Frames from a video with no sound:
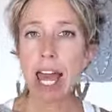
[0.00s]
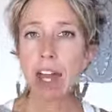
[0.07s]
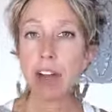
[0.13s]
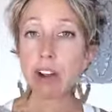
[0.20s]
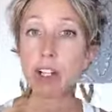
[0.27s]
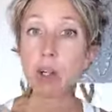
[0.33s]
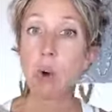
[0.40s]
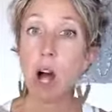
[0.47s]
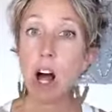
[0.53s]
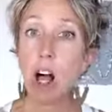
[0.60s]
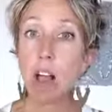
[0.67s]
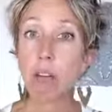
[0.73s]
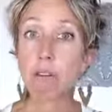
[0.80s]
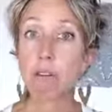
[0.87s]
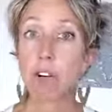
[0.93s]
or
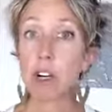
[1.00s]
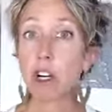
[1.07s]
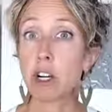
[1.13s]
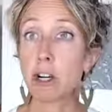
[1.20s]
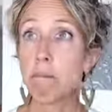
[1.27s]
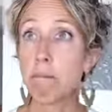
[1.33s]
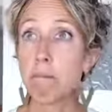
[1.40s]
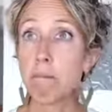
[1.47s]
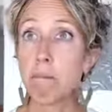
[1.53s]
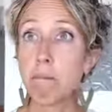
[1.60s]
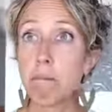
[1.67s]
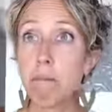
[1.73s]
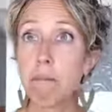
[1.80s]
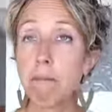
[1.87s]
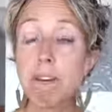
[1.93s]
12 or
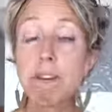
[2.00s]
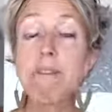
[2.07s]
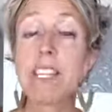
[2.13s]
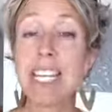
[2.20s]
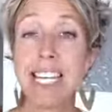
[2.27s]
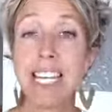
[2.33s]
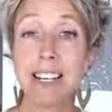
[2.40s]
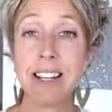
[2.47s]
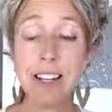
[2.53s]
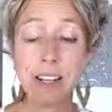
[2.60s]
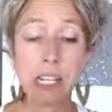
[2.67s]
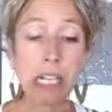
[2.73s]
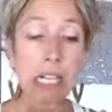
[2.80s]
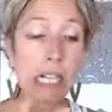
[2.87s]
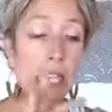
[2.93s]
15
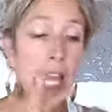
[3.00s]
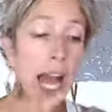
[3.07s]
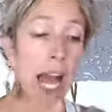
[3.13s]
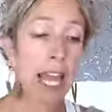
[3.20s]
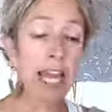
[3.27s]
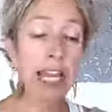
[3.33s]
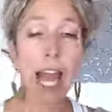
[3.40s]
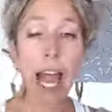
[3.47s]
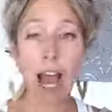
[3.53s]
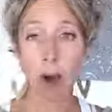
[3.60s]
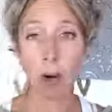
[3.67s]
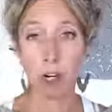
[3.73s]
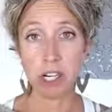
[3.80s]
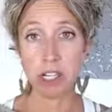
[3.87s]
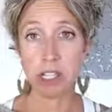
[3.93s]
client
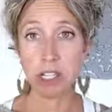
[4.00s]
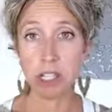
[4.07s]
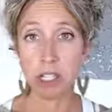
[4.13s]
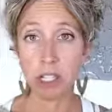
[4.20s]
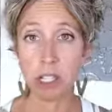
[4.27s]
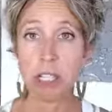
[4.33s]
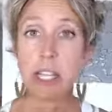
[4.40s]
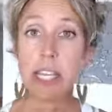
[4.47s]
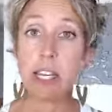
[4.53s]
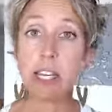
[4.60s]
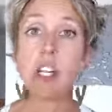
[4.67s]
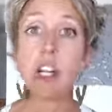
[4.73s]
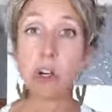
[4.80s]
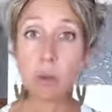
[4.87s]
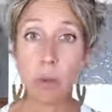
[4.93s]
hours in
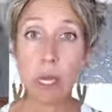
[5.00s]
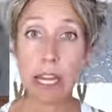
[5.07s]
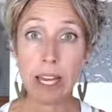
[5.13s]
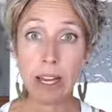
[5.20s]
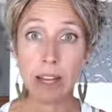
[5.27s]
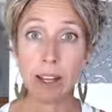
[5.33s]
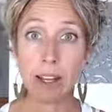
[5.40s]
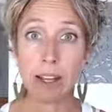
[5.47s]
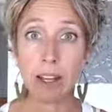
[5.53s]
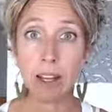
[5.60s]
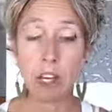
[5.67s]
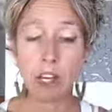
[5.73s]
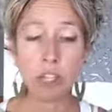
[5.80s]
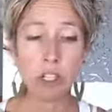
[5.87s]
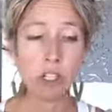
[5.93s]
your week.
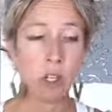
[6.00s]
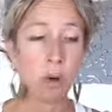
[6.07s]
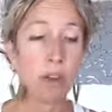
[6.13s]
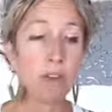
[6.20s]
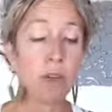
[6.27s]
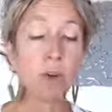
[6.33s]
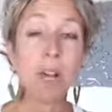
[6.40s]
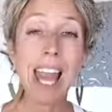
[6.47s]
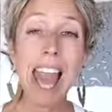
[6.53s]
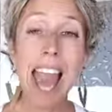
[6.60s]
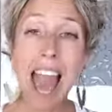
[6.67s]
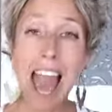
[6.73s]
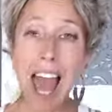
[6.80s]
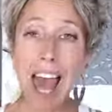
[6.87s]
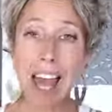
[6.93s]
So if you
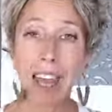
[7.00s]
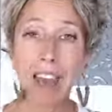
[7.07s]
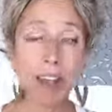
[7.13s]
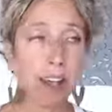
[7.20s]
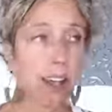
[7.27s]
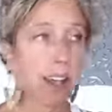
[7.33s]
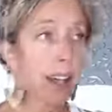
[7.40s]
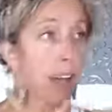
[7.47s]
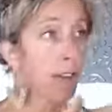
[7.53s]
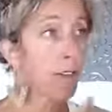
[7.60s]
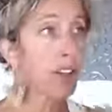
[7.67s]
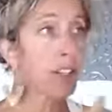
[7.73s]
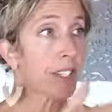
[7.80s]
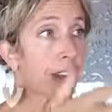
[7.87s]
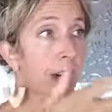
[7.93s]
can, give
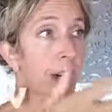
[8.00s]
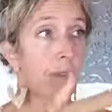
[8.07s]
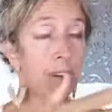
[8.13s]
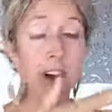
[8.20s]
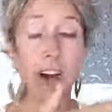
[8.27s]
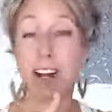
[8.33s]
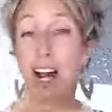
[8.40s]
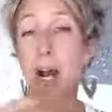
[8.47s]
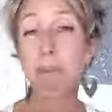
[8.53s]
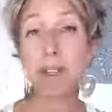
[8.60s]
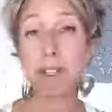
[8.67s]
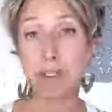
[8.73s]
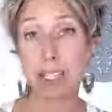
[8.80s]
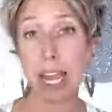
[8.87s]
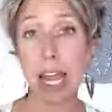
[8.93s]
yourself a couple
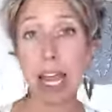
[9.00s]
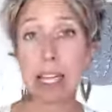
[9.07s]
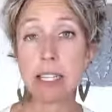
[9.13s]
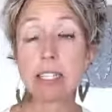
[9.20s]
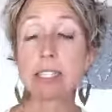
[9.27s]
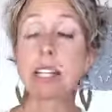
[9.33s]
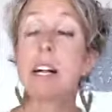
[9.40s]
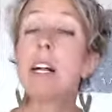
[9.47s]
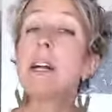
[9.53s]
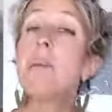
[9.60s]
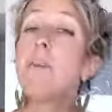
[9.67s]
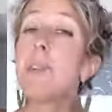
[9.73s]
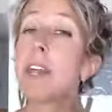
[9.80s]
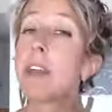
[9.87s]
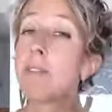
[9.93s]
of days.
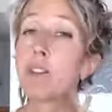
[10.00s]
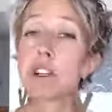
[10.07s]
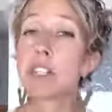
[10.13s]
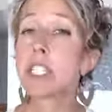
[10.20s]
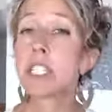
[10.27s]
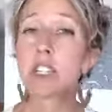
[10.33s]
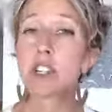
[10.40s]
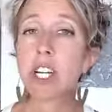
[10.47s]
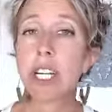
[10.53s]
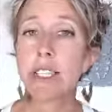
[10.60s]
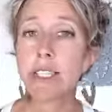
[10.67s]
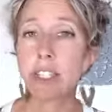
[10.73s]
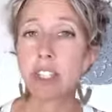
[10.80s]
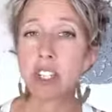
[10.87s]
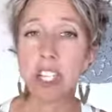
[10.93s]
If you're still
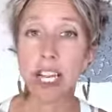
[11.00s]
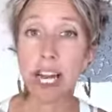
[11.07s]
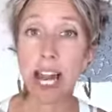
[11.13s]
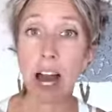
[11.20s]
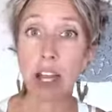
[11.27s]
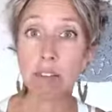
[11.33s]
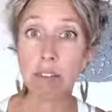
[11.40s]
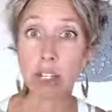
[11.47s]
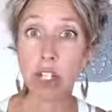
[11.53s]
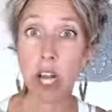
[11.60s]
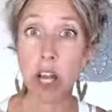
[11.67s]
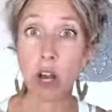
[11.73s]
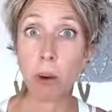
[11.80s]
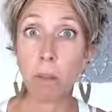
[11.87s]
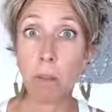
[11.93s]
transitioning out of a
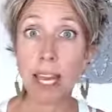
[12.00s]
job,